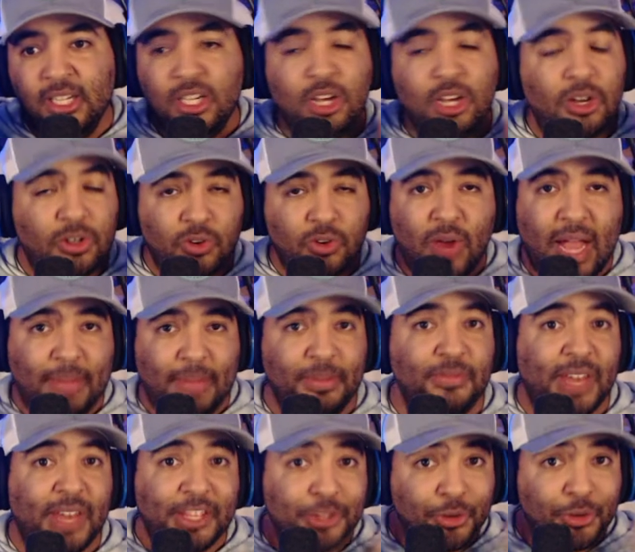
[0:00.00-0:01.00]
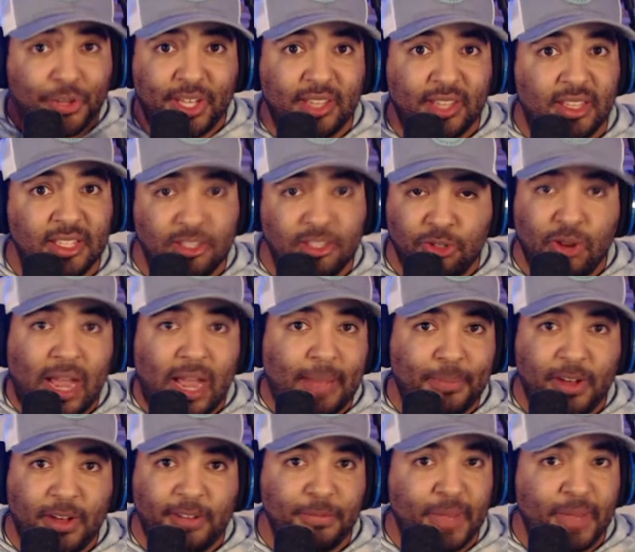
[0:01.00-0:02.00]
Oh crap, if I don't get this
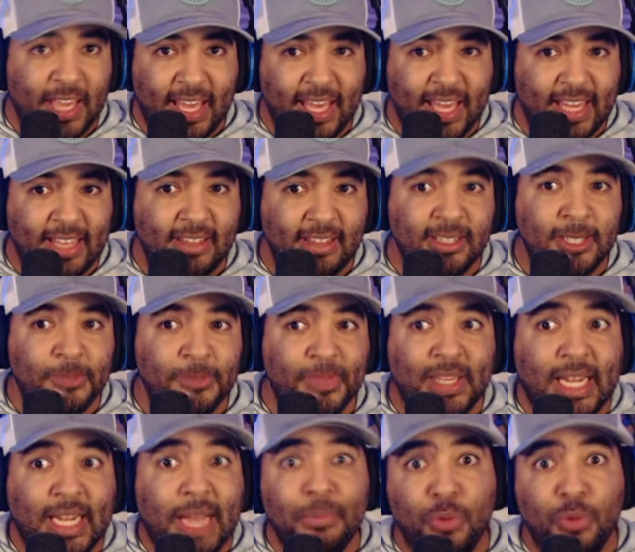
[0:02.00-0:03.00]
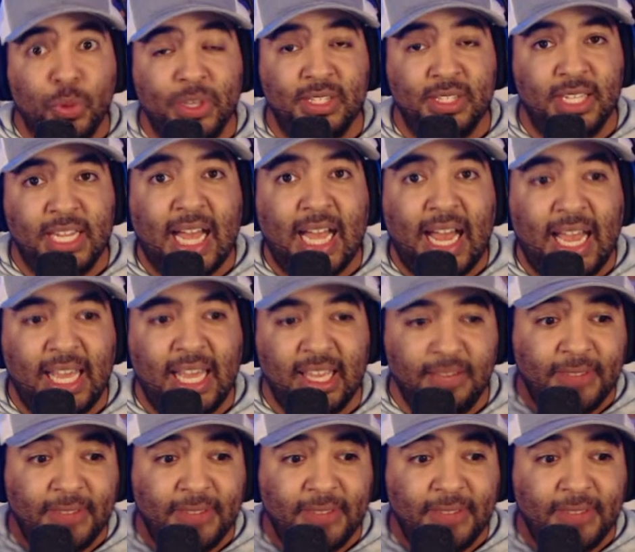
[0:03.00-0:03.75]
trap off my head, then I'm going to die.